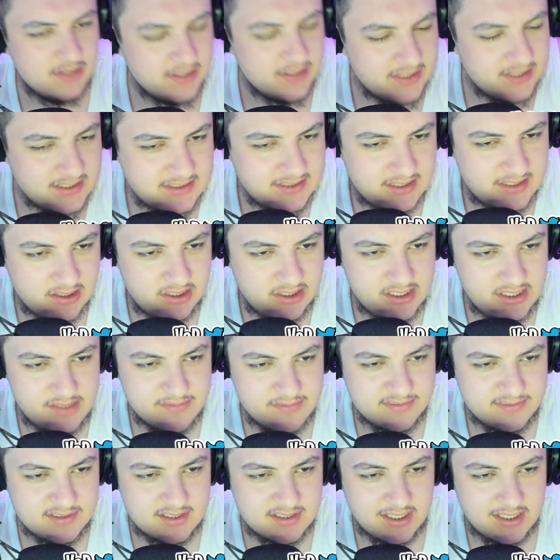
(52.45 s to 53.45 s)
Is there
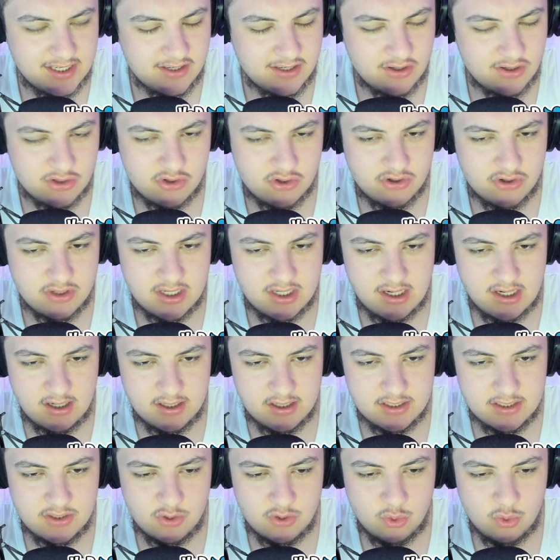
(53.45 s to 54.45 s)
even another
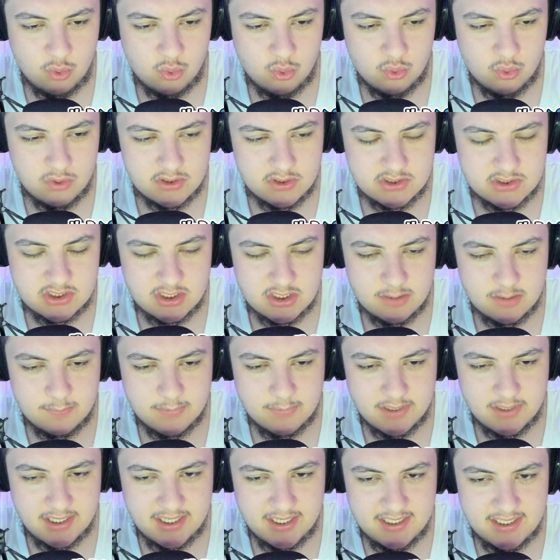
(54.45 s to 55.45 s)
guy who literally
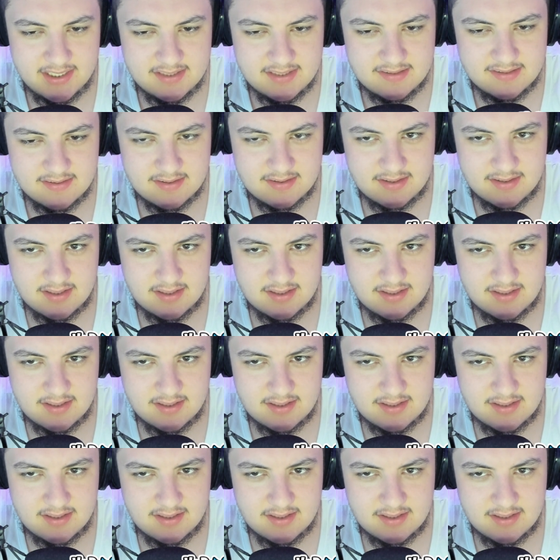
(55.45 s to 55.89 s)
played